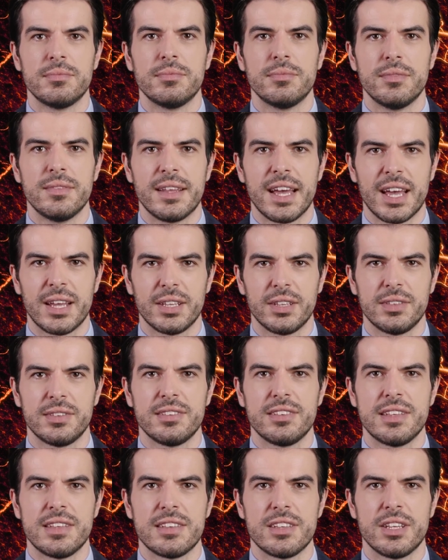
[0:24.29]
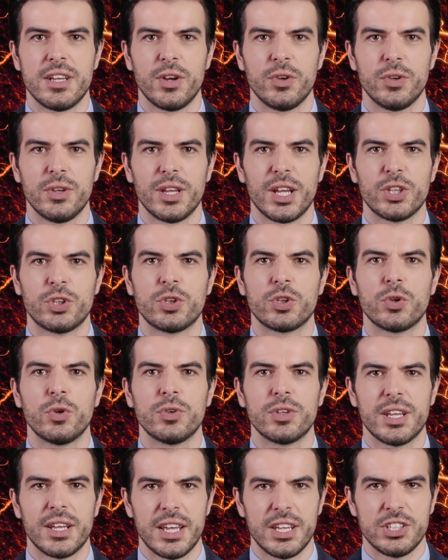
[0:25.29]
Then, since no electrical
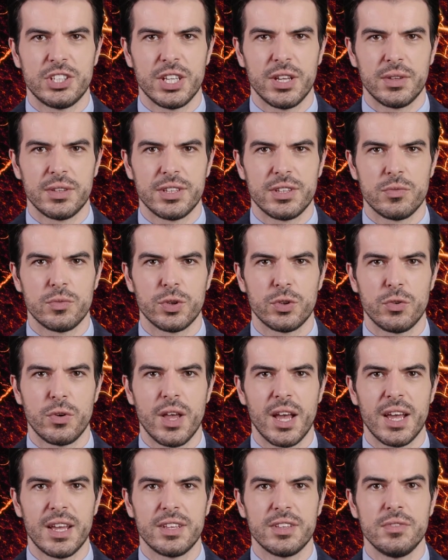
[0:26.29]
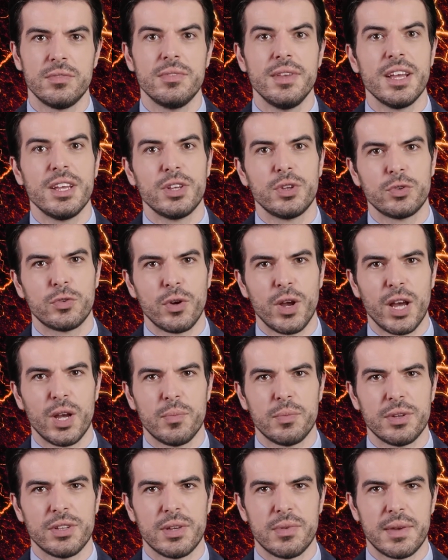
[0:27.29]
connection is required, they comply
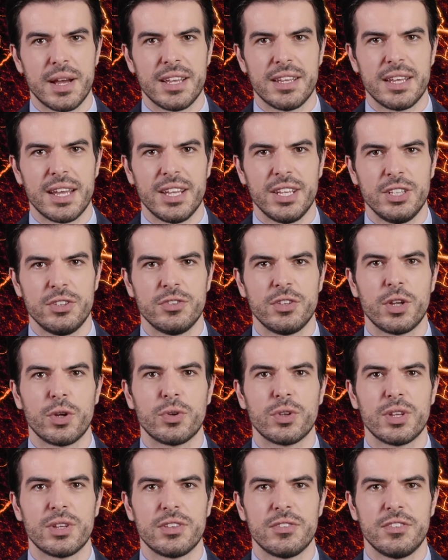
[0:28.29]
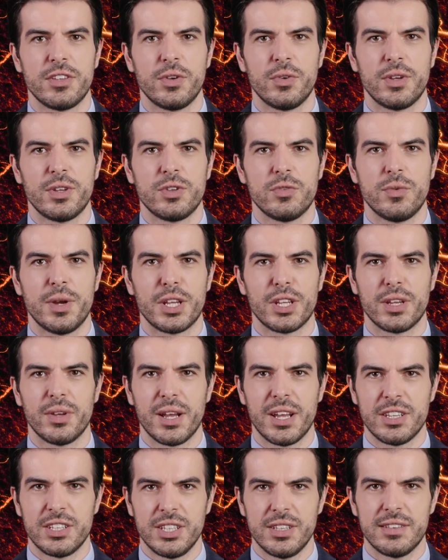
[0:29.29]
with the magnetic field interference
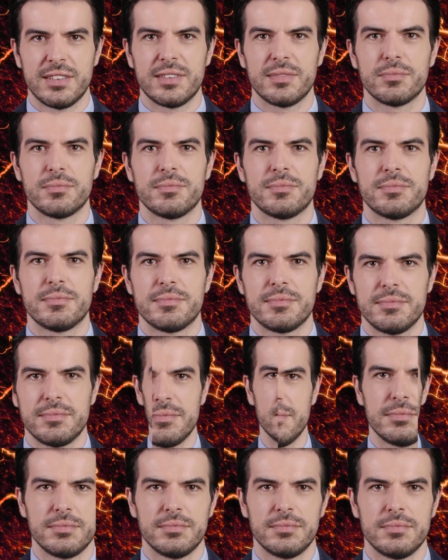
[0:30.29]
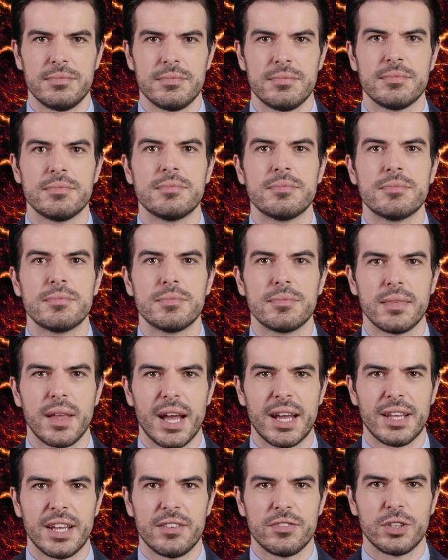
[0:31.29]
regulations.
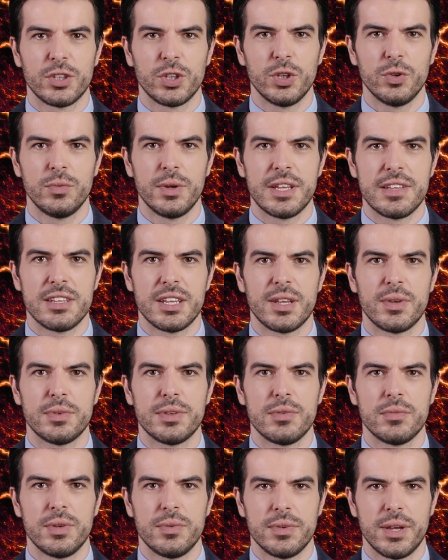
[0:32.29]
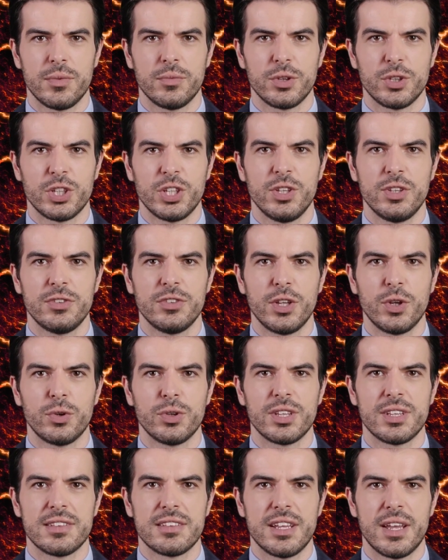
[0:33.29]
Another good reason is that they reduce fuel
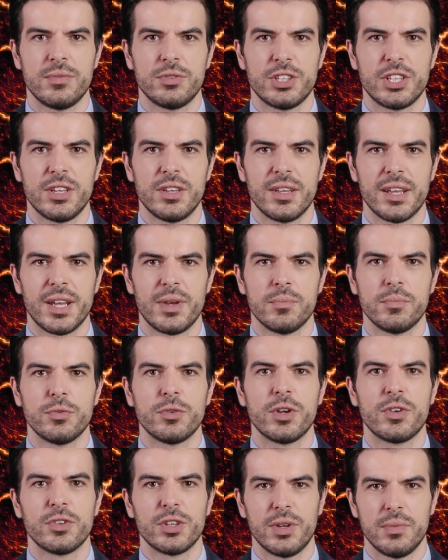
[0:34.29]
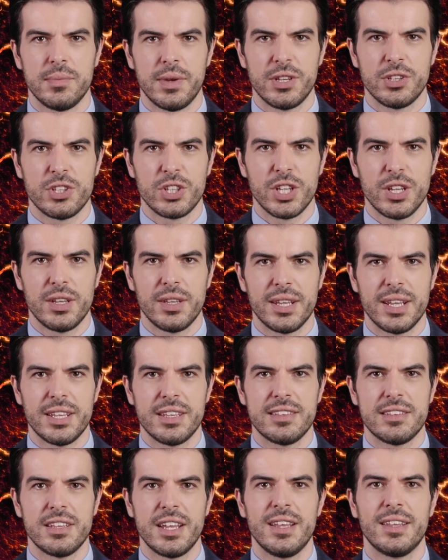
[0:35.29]
consumption, improve combustion, and
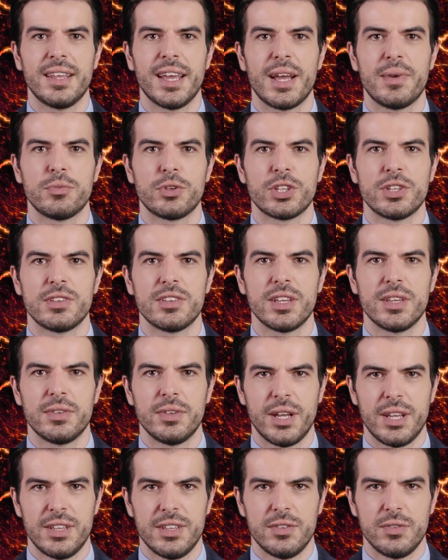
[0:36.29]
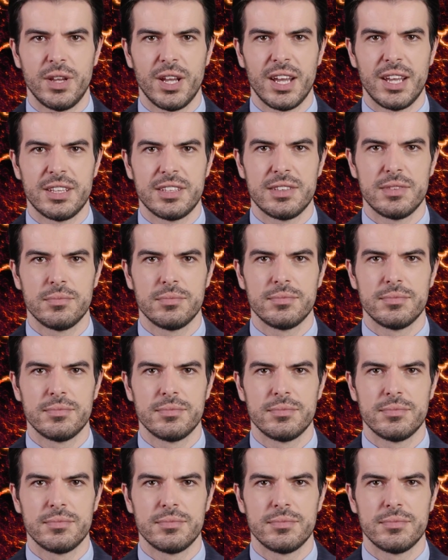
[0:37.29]
extend engines and burners' lives.